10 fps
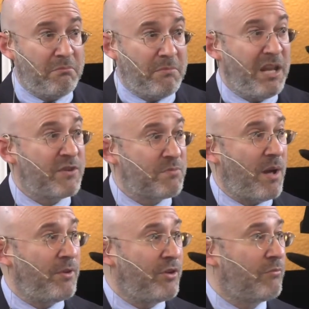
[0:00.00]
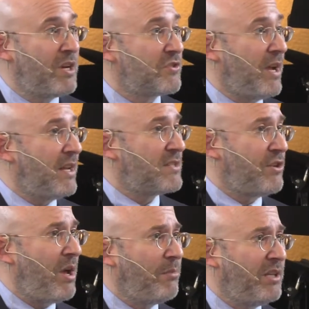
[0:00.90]
many of us probably could raise our hand and say,
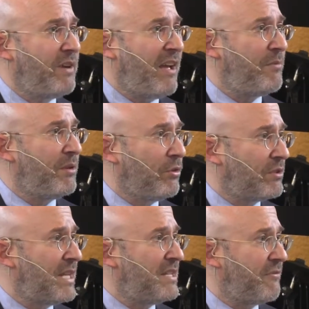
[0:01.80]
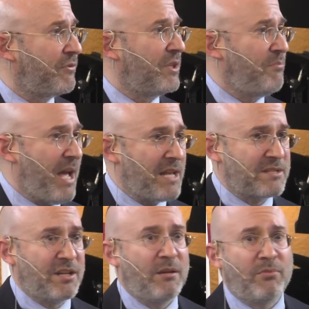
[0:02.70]
no, I believe I have been looked at differently,
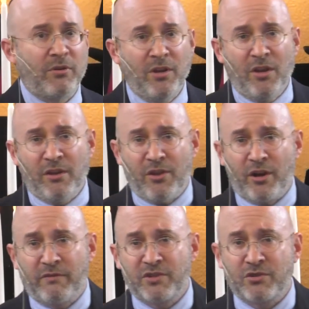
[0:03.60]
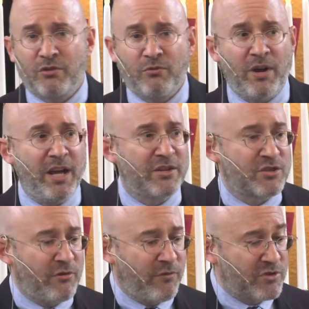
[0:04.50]
passed up, or thought of a certain way, and
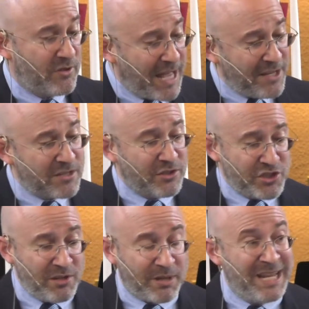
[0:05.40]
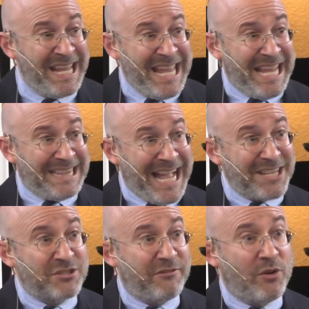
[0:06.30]
so forth. So that is legitimate. And
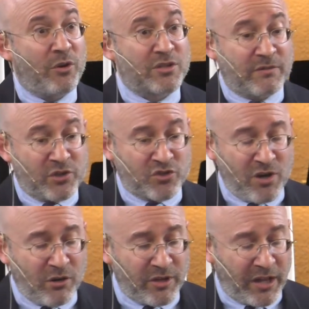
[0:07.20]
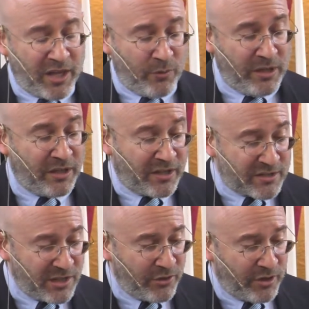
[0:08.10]
that's the focus of the struggle that I think we need to
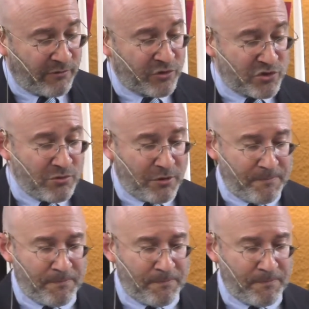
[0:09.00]
consider here, for sure.